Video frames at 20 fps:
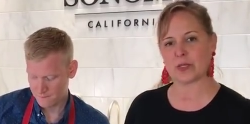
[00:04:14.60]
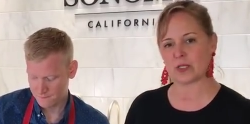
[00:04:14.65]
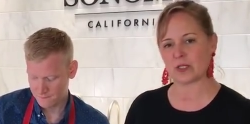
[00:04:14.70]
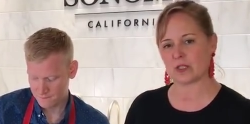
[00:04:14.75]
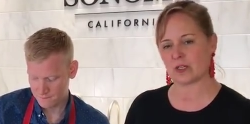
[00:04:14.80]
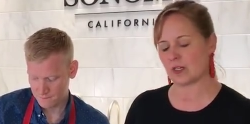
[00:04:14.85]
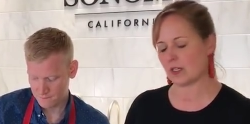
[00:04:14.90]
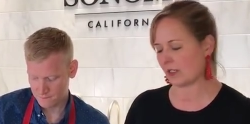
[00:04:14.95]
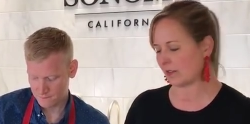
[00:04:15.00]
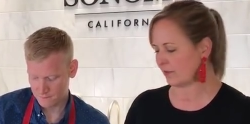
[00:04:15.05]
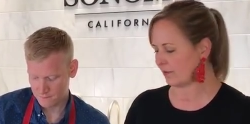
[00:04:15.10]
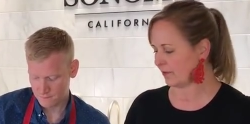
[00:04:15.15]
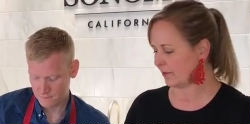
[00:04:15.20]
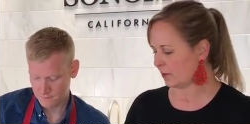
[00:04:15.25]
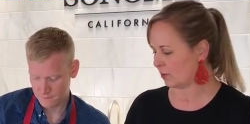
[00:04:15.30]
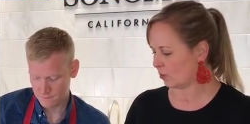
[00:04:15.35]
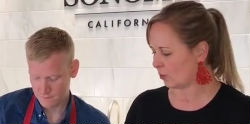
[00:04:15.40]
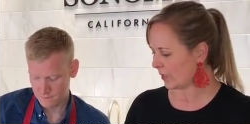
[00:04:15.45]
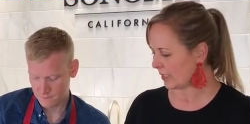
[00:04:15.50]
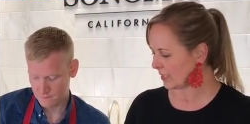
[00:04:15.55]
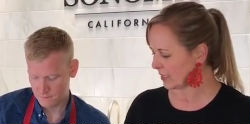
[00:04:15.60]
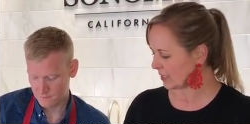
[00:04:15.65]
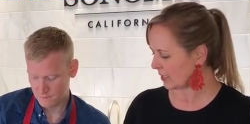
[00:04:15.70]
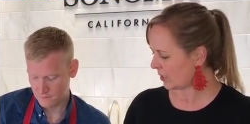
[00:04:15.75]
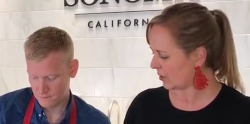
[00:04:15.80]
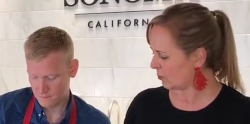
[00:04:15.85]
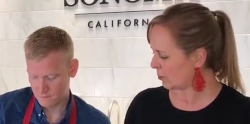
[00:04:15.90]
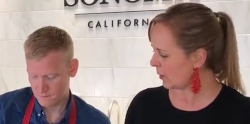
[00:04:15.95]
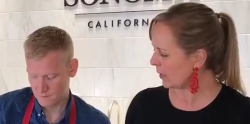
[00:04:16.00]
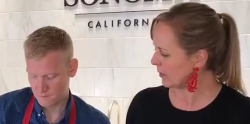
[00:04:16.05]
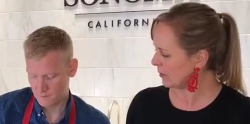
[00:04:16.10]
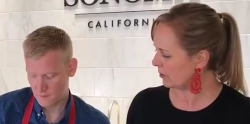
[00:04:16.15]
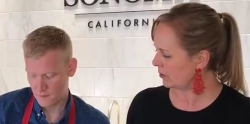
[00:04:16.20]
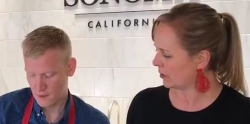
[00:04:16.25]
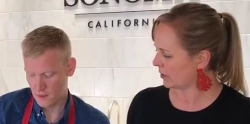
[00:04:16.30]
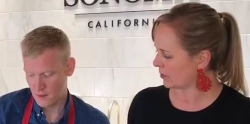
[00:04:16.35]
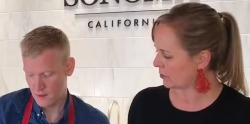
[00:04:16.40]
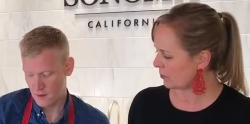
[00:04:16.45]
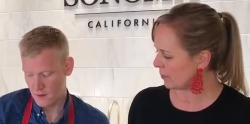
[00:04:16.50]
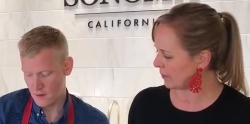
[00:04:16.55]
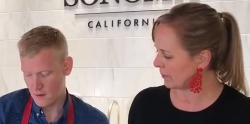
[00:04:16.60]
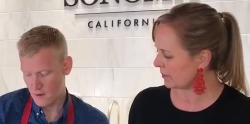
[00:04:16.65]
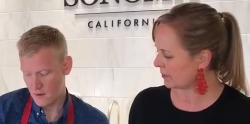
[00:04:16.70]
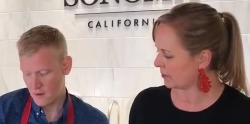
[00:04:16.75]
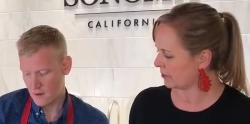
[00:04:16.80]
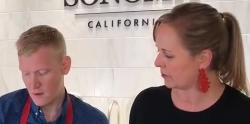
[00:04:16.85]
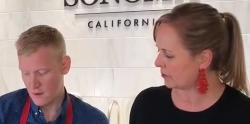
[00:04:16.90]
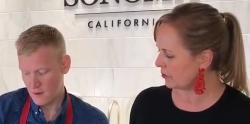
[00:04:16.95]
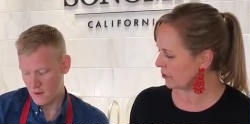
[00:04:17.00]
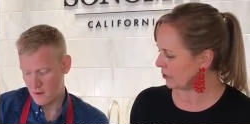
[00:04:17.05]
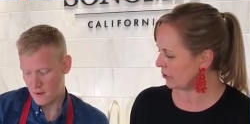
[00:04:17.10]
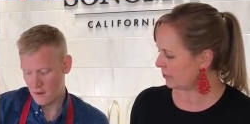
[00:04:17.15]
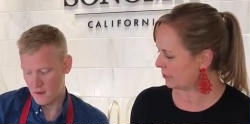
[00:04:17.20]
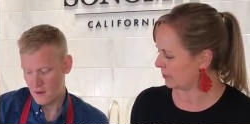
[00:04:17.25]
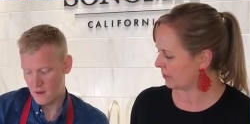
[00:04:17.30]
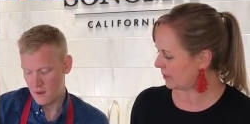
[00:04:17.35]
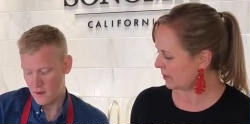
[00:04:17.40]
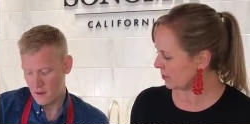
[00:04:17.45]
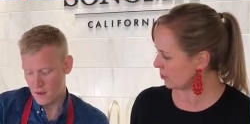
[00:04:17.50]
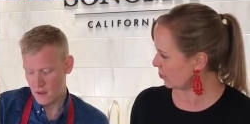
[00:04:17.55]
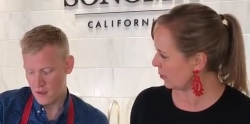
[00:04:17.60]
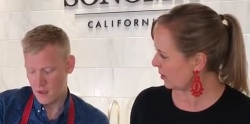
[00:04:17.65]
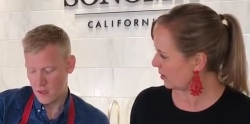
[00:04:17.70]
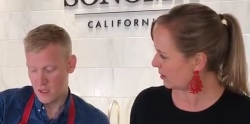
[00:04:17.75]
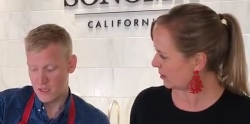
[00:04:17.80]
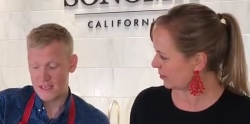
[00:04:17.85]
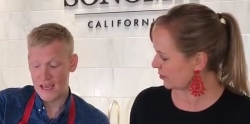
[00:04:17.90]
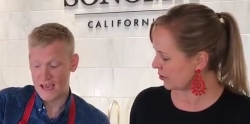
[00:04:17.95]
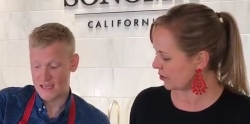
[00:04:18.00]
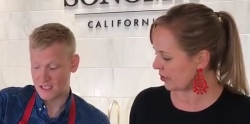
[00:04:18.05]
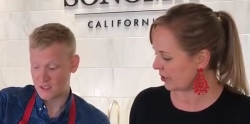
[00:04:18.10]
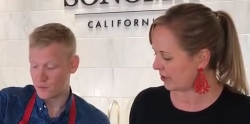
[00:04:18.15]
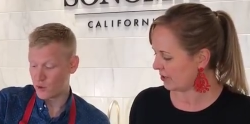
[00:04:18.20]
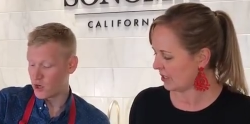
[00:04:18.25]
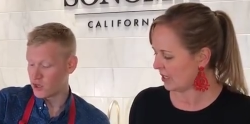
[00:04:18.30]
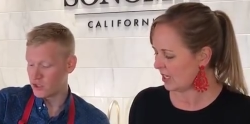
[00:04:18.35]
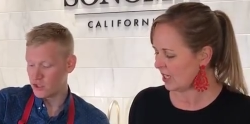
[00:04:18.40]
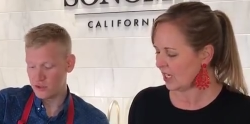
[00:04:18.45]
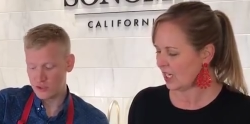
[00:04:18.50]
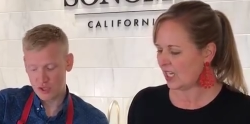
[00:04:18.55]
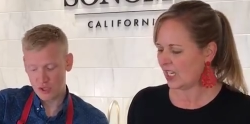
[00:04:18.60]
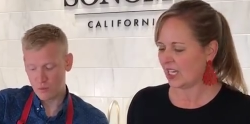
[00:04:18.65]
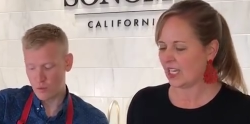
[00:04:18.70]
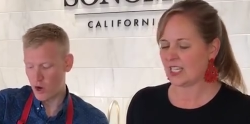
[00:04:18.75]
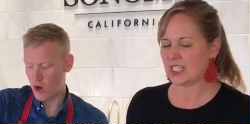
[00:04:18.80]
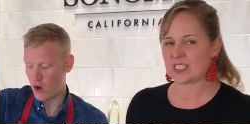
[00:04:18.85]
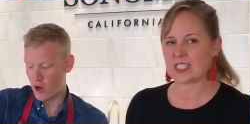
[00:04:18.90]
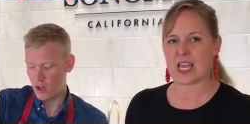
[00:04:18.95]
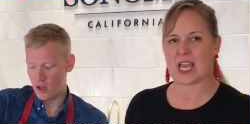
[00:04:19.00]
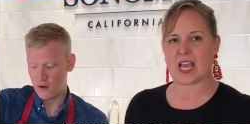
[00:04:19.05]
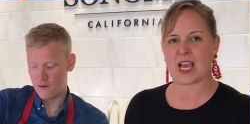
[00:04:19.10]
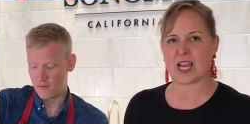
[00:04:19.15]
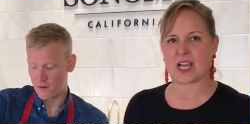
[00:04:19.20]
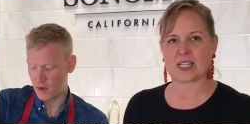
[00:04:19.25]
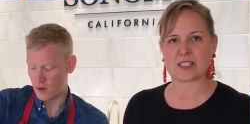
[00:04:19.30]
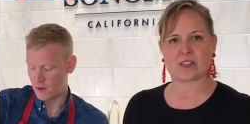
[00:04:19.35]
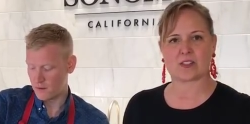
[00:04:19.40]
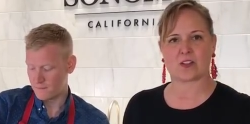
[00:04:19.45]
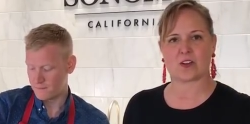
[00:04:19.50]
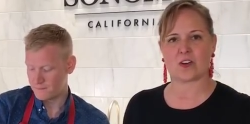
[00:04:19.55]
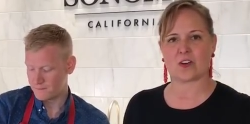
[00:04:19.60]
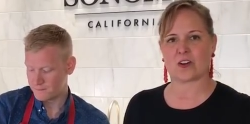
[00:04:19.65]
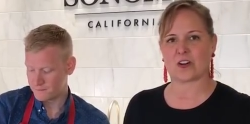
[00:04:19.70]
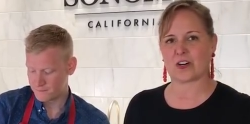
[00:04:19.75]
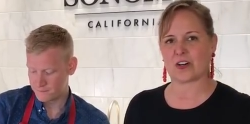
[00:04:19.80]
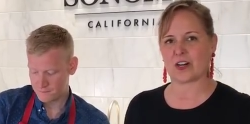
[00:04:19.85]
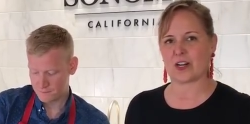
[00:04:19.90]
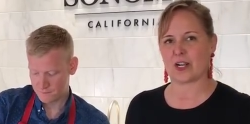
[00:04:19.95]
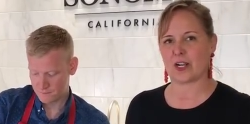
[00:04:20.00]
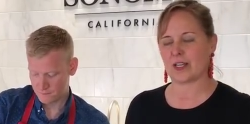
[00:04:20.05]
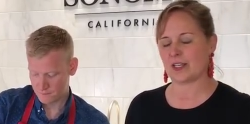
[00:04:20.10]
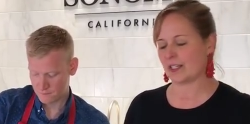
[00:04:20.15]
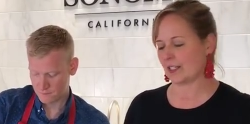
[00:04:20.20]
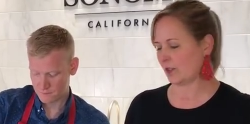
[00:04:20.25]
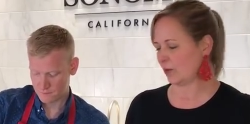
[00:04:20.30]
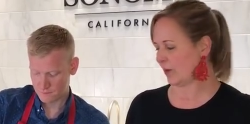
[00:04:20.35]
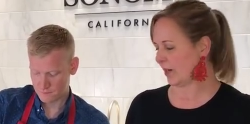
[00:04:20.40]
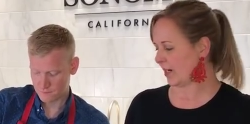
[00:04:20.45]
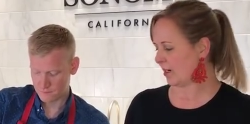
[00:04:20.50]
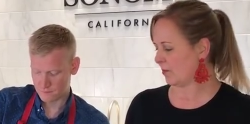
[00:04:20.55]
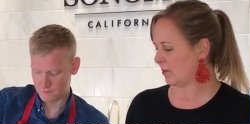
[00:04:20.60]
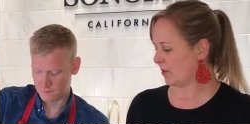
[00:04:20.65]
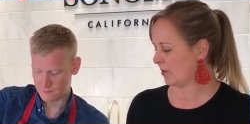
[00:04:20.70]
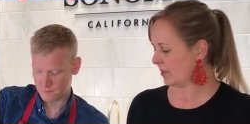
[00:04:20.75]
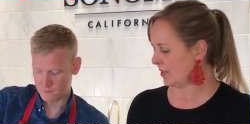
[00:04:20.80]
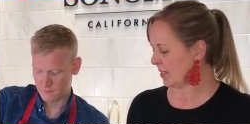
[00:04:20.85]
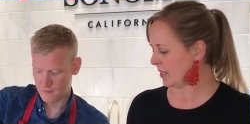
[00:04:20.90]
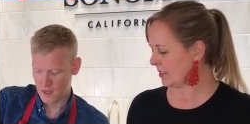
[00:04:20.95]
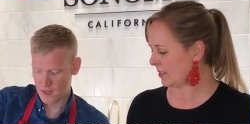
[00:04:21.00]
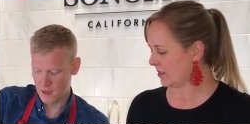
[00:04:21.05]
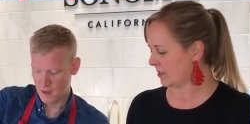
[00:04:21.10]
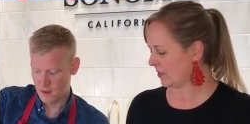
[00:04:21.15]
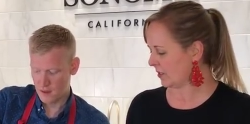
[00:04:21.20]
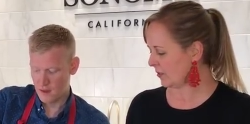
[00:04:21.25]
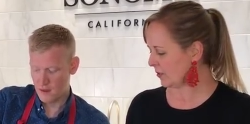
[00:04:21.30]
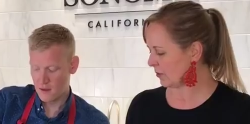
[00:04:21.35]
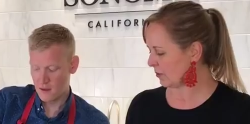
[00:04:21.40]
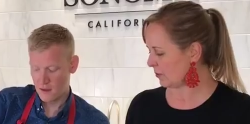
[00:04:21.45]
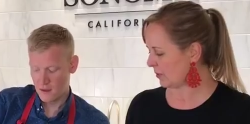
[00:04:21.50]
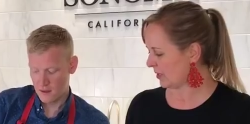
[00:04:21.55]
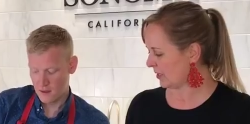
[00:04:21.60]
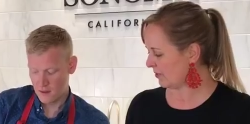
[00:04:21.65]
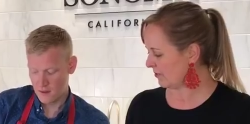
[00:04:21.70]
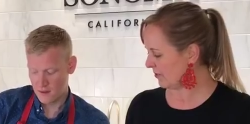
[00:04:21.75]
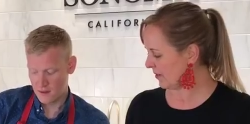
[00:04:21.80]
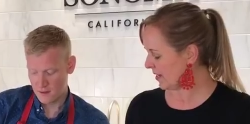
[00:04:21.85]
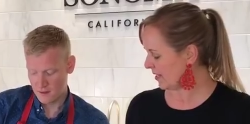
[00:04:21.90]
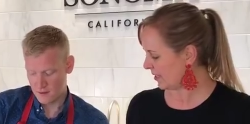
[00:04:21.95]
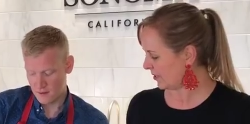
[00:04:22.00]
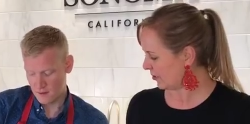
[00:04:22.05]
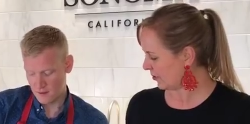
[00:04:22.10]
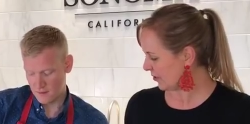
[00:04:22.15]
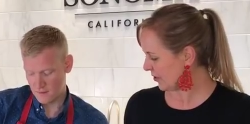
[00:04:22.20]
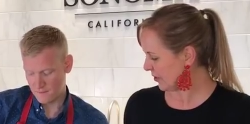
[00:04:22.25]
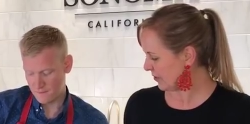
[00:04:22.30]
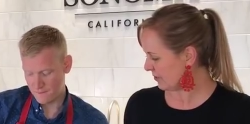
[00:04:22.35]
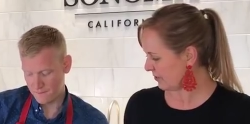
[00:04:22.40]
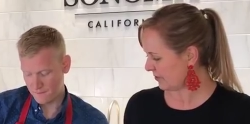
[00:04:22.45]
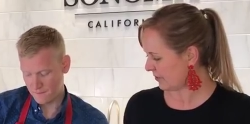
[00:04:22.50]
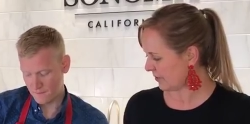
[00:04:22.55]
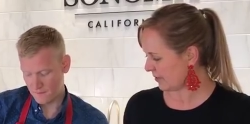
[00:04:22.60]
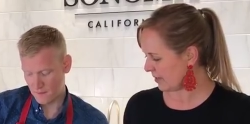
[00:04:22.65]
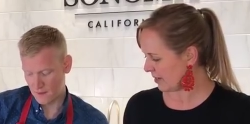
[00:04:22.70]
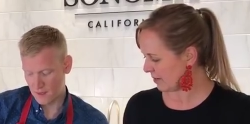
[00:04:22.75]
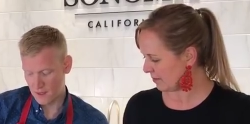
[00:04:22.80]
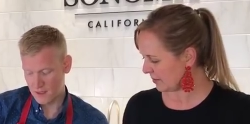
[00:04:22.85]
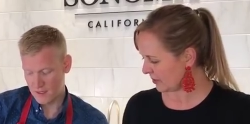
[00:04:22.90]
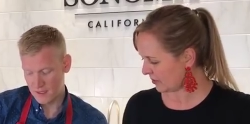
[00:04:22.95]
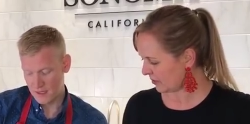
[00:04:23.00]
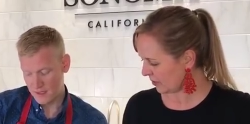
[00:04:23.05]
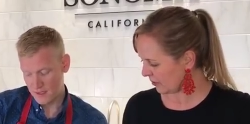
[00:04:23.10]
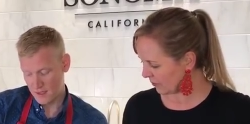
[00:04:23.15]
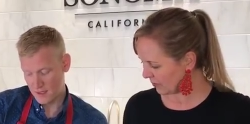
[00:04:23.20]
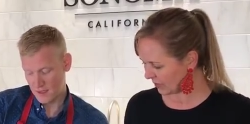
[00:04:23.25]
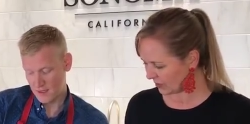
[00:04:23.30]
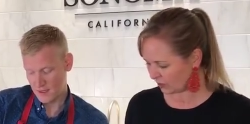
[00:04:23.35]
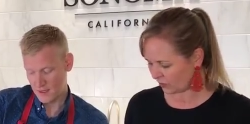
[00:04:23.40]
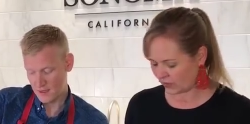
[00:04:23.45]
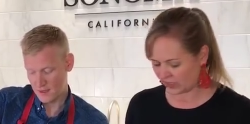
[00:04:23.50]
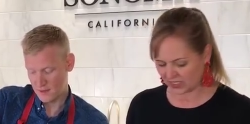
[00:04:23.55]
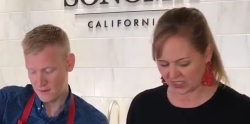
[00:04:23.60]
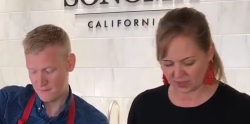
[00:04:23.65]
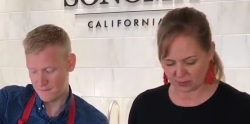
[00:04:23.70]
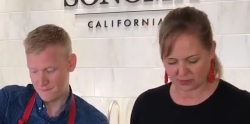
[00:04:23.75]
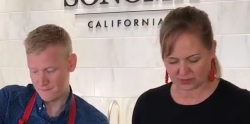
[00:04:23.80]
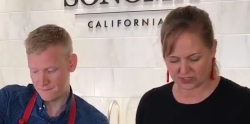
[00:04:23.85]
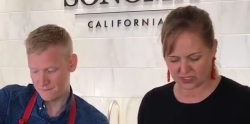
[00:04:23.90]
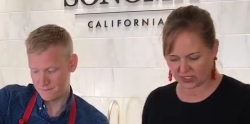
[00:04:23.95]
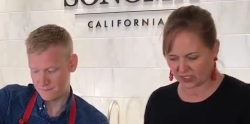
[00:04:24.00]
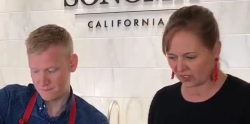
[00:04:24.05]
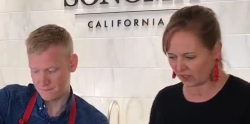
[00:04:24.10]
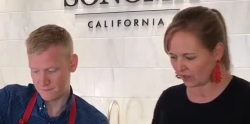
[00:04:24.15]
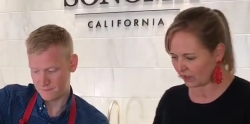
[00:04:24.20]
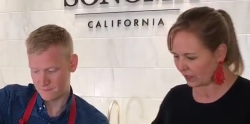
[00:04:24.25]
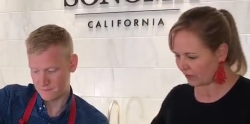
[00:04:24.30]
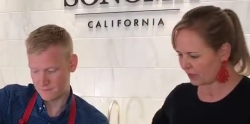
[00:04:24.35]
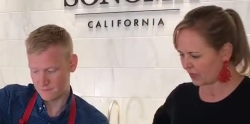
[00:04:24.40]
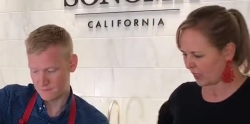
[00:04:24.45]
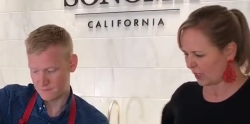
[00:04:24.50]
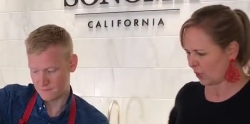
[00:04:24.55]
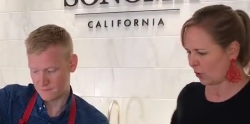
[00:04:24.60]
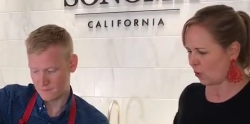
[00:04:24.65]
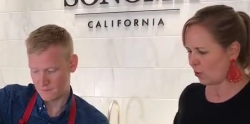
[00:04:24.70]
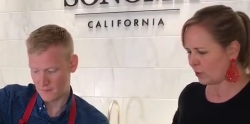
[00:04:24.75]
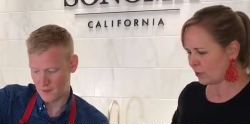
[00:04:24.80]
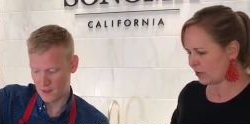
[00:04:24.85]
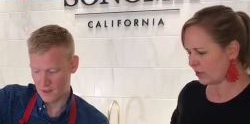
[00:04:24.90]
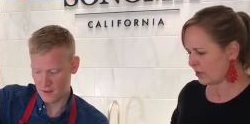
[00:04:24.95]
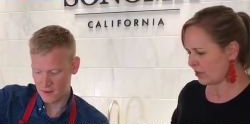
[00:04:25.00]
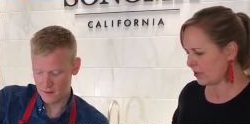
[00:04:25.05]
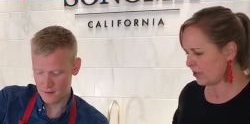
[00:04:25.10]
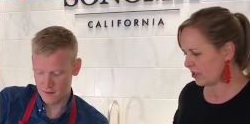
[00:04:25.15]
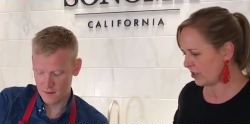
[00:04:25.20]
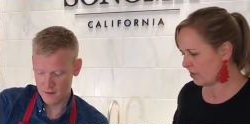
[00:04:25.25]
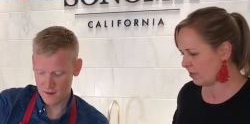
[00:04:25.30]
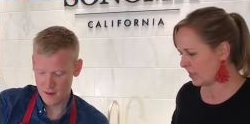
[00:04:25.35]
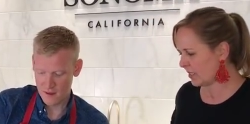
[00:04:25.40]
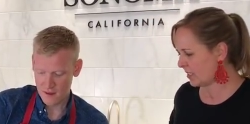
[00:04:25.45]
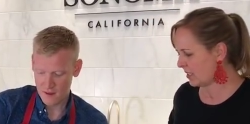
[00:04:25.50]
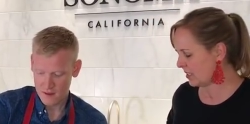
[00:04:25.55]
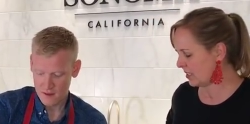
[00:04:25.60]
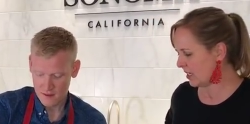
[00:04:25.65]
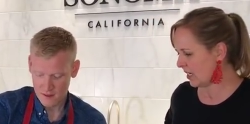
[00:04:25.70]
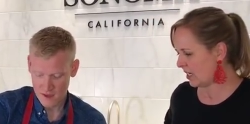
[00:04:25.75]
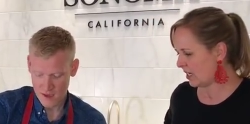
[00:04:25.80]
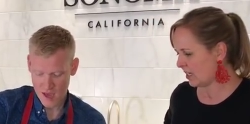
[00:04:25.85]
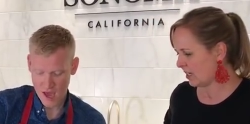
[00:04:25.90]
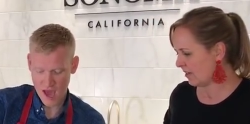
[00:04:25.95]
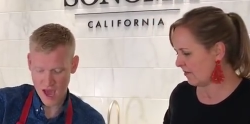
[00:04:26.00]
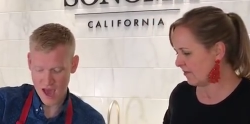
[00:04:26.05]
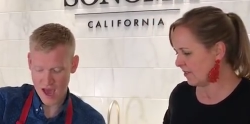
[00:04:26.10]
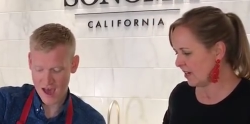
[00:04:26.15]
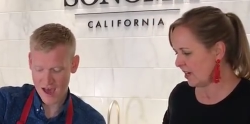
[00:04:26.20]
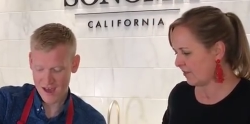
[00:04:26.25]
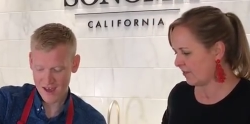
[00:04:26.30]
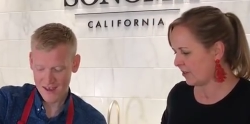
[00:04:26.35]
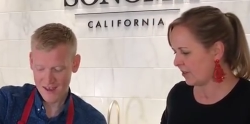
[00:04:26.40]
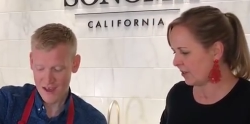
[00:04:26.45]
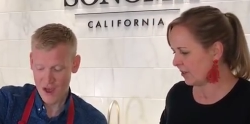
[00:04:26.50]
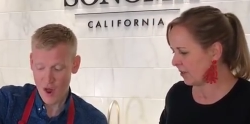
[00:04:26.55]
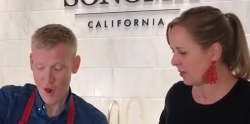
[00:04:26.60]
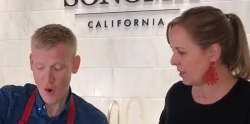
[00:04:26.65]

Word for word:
Speaker 1: been on Food and Wine site, you, probably, you guys are probably on YouTube as well. yes, you? we're on YouTube. We're all hacks over. are incredible. And so they're really fun and you're known for them. And so this one in particular, I was like cornstarch on my steak. I never